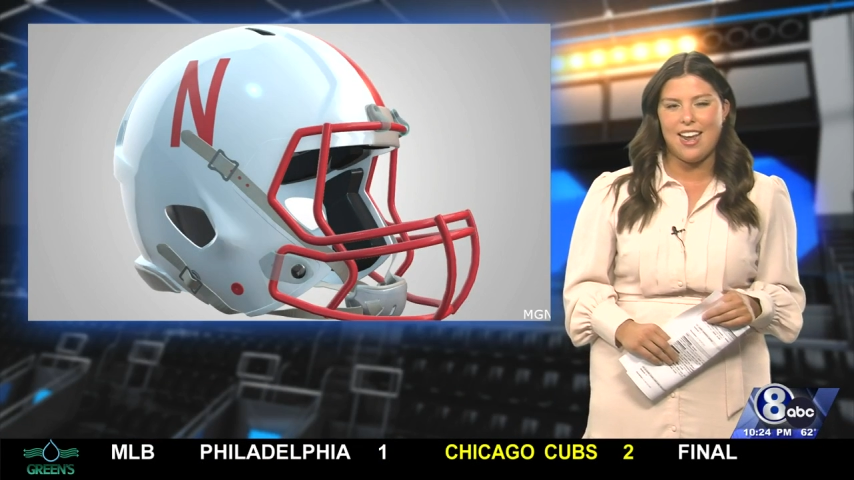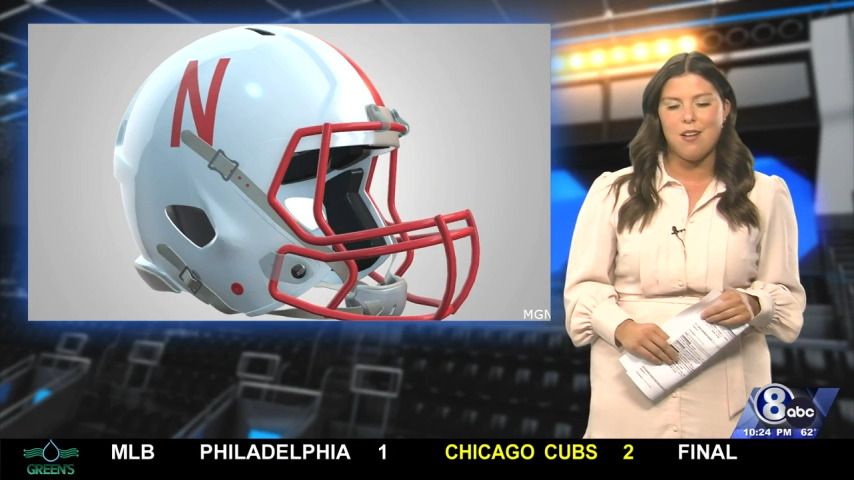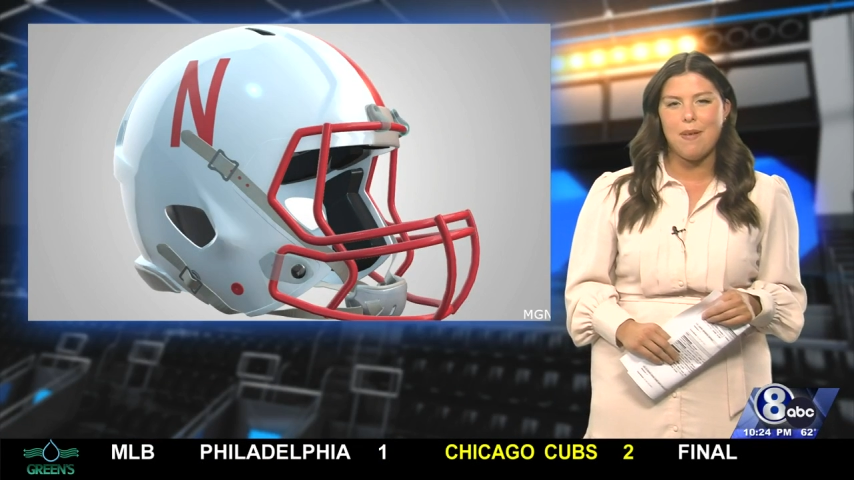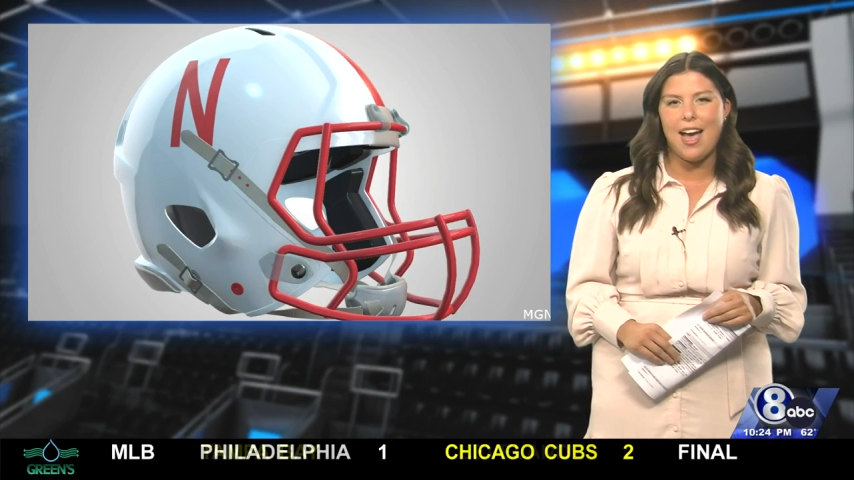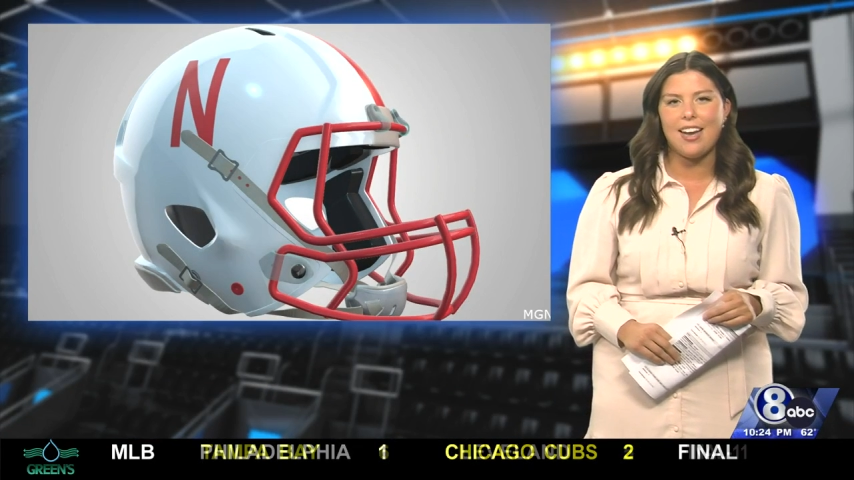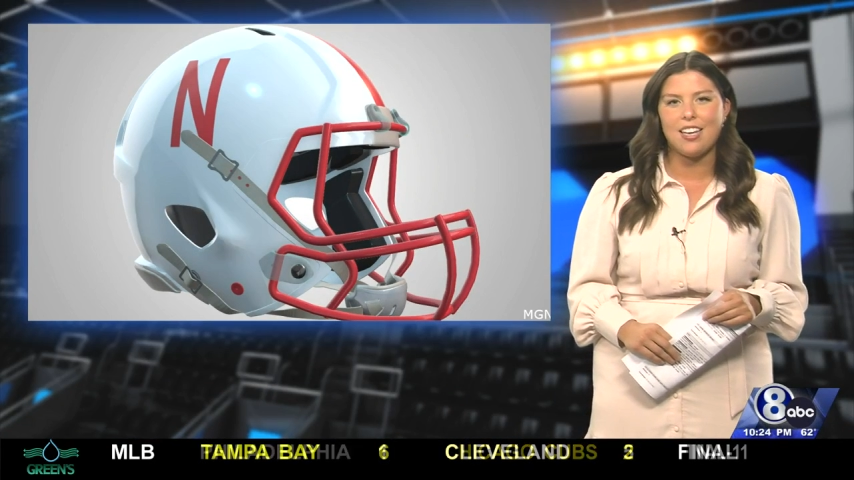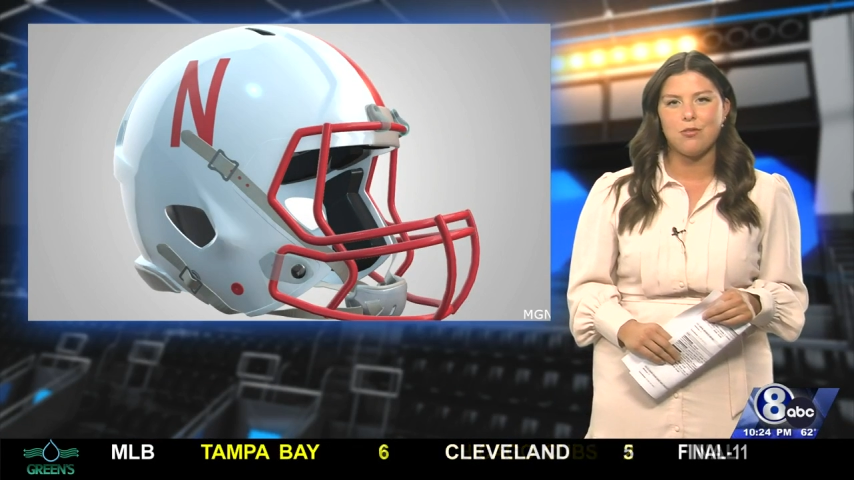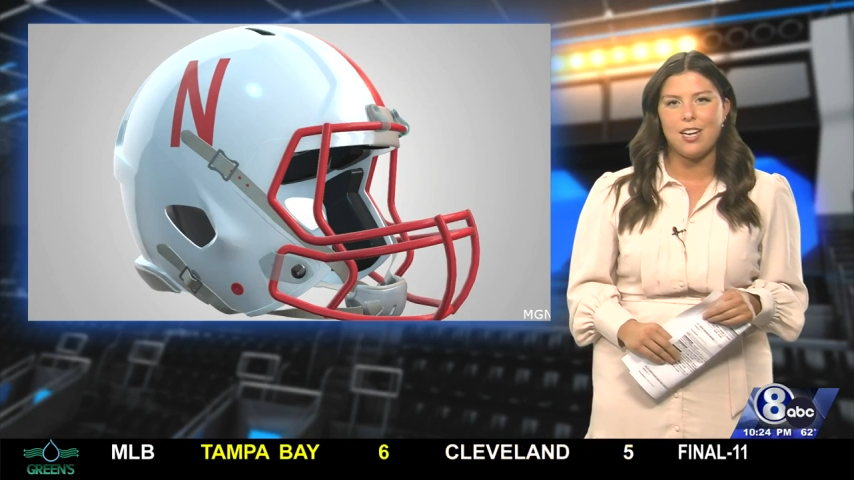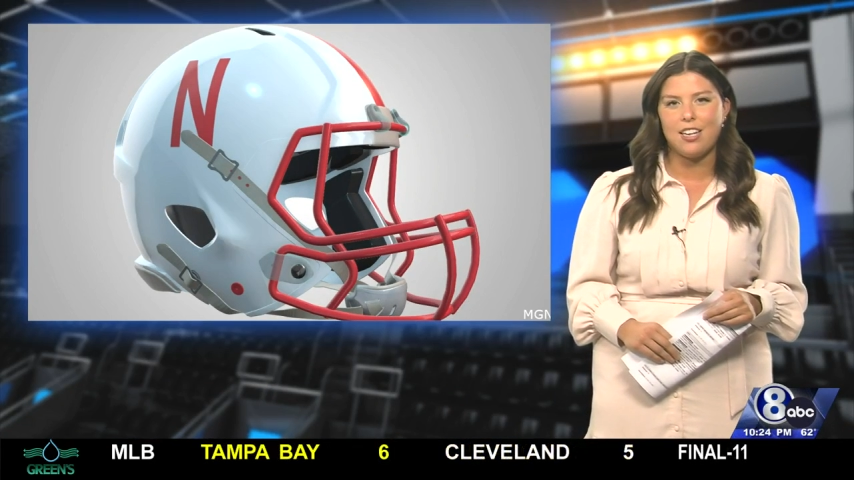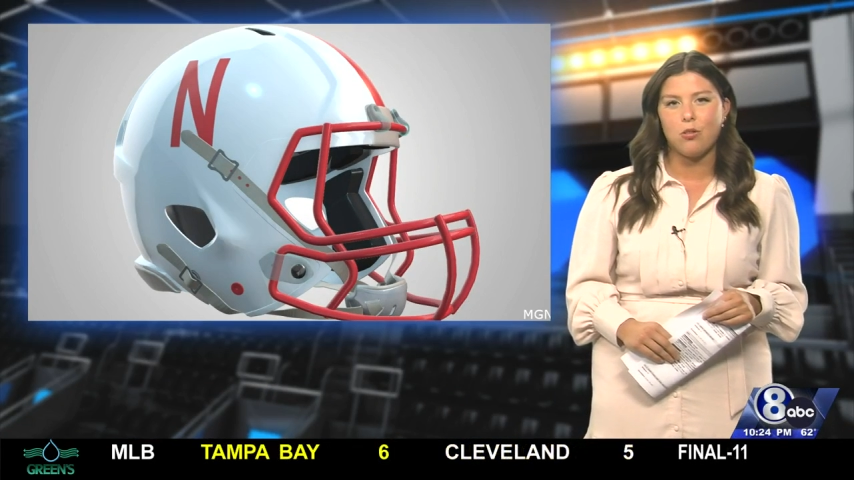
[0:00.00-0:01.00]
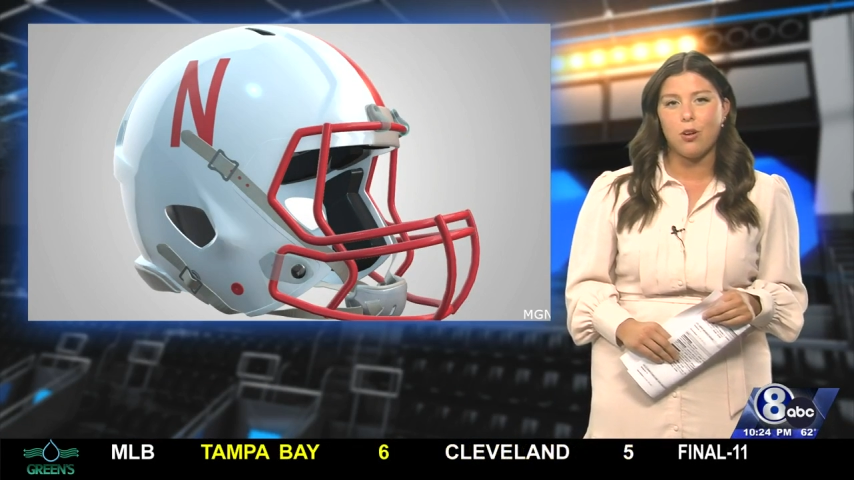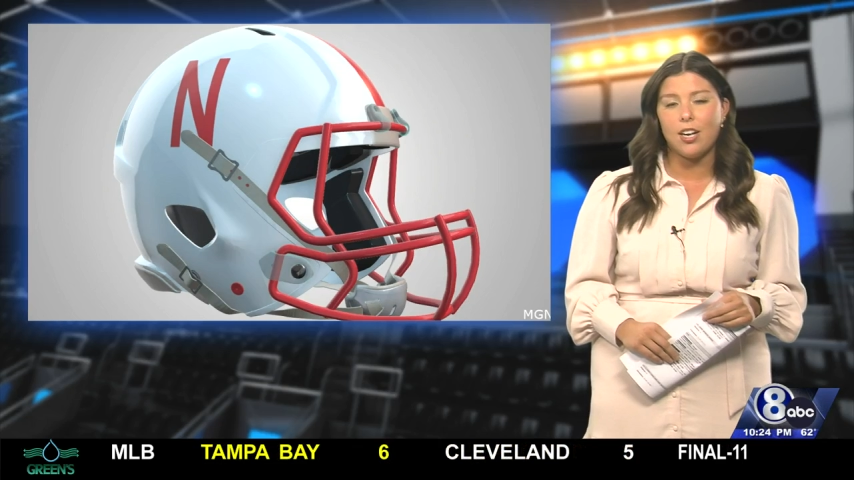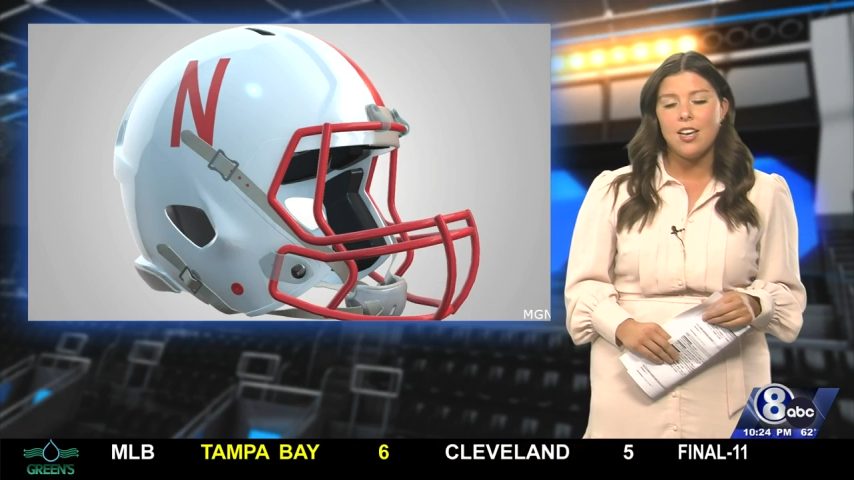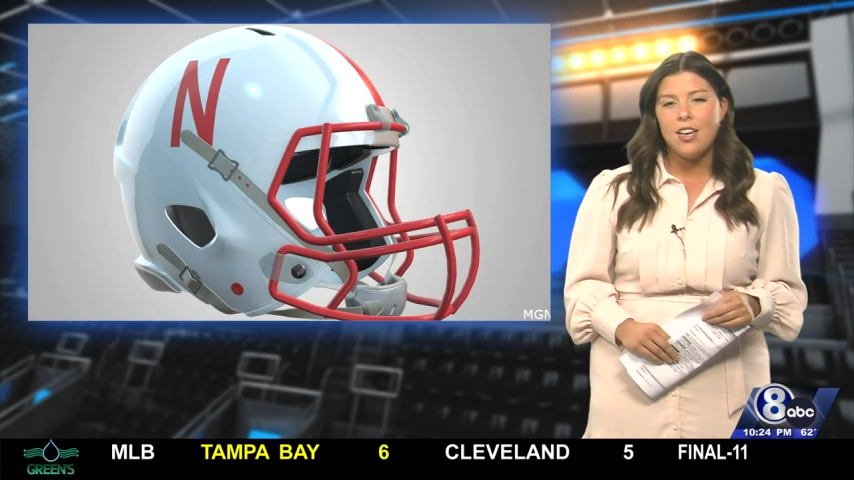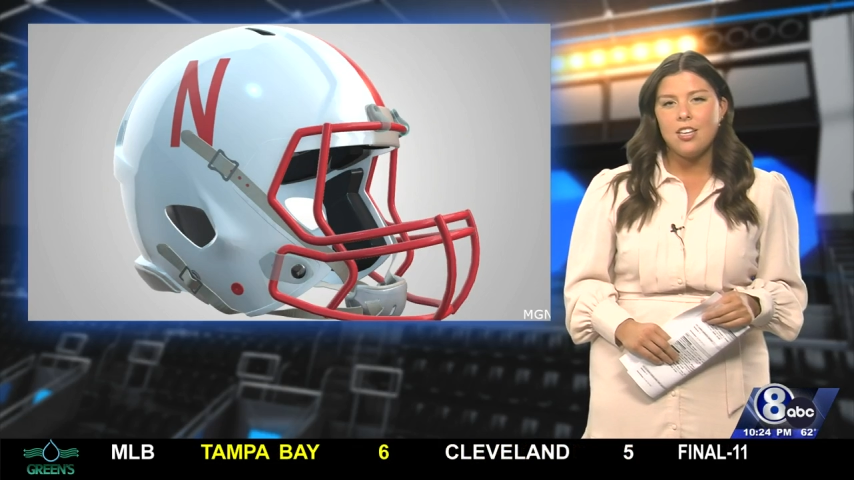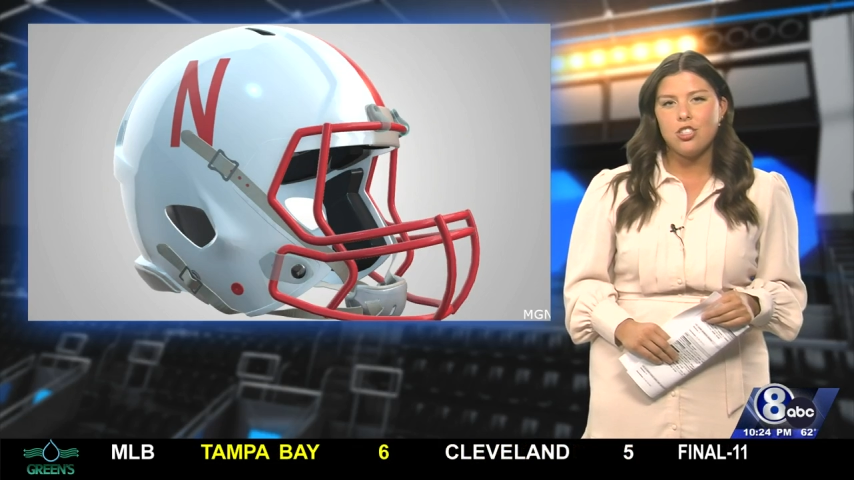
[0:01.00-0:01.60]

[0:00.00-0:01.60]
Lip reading: Now back and ready to work,